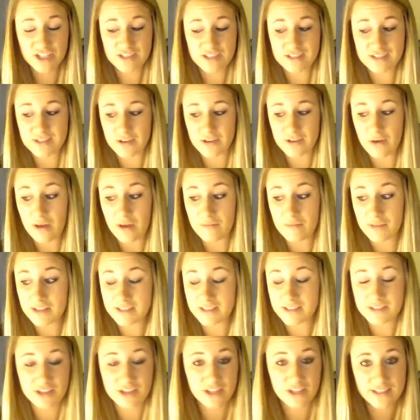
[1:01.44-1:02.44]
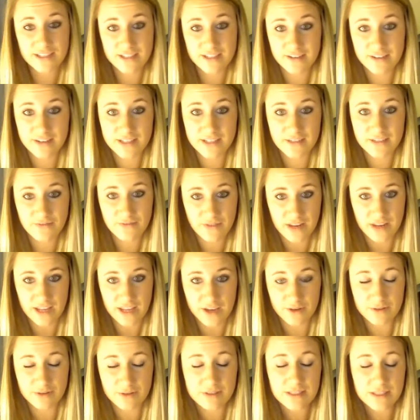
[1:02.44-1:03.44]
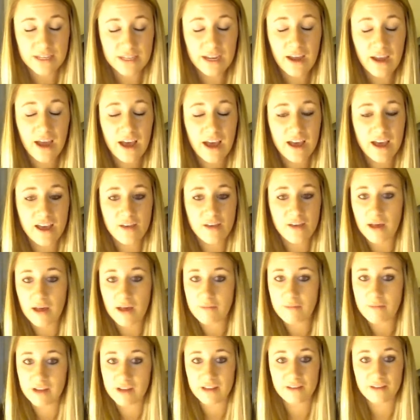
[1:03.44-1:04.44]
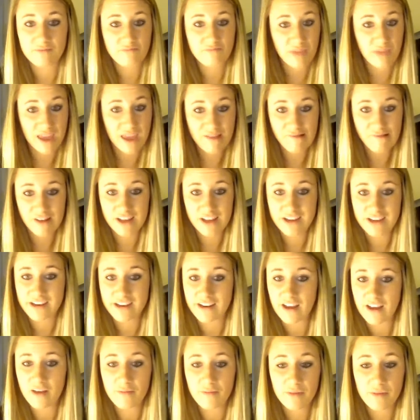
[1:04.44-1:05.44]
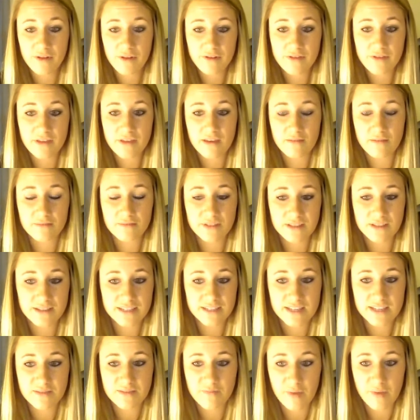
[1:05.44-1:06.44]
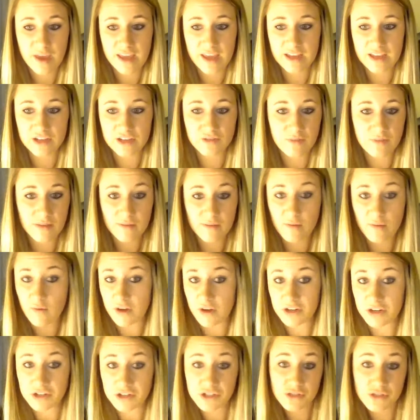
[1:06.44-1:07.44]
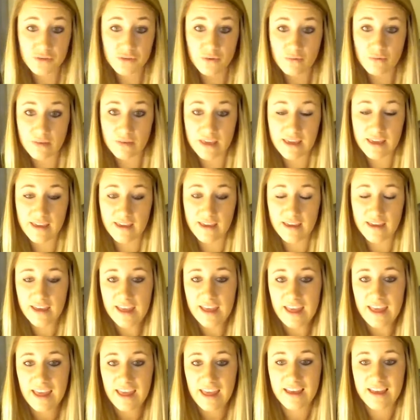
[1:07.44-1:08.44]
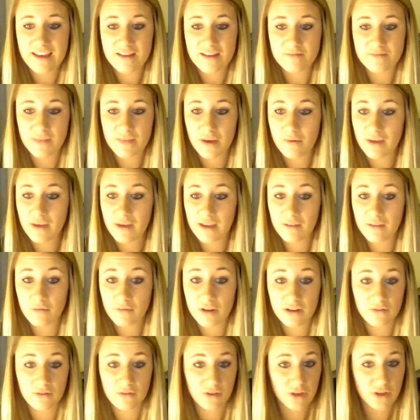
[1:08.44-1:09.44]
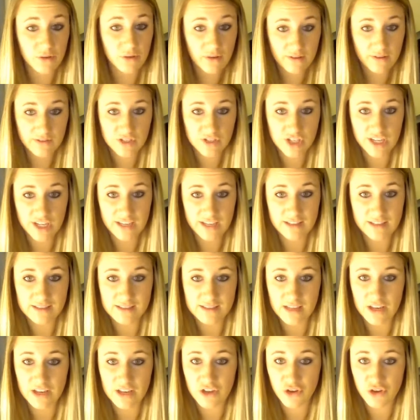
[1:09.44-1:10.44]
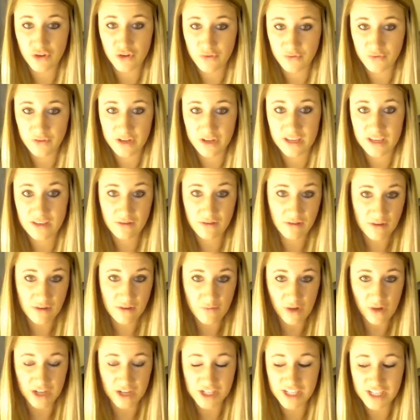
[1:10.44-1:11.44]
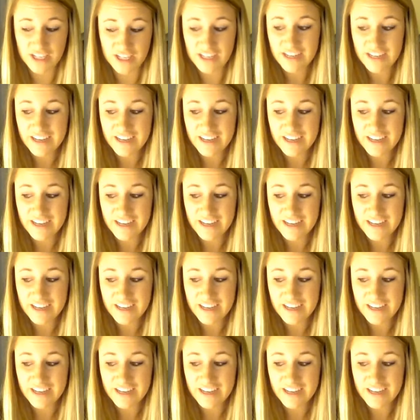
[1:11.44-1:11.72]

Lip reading: and so I'm going to start a series of videos. I'm going to make one and upload them to the team page, maybe one or two a week. That way, whenever you have a chance and you're free, you can watch it.